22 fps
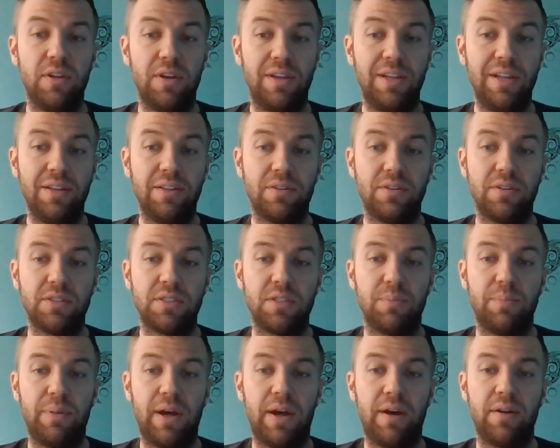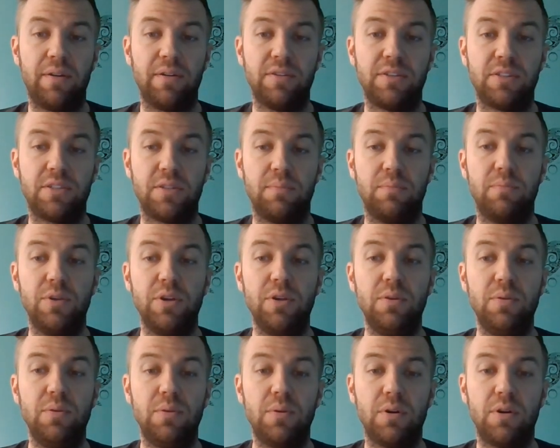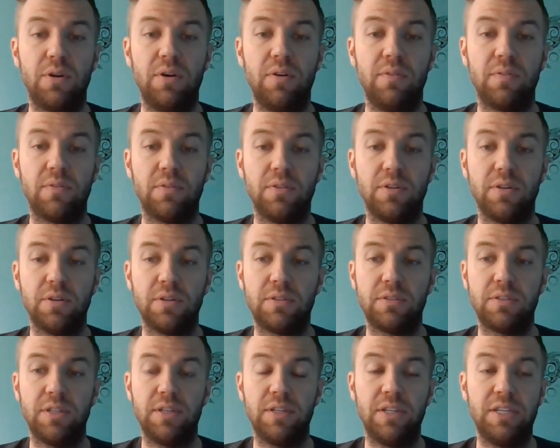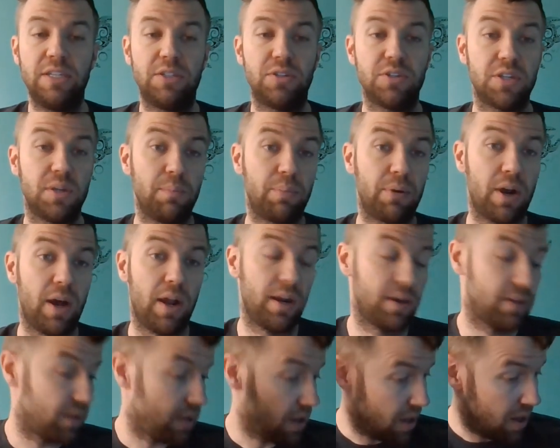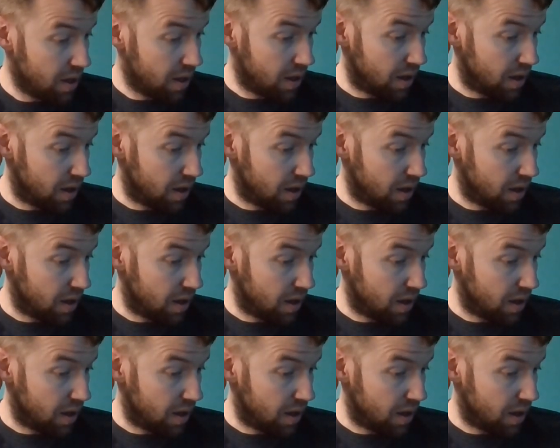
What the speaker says: the dealers, about some new or overlooked and interesting product.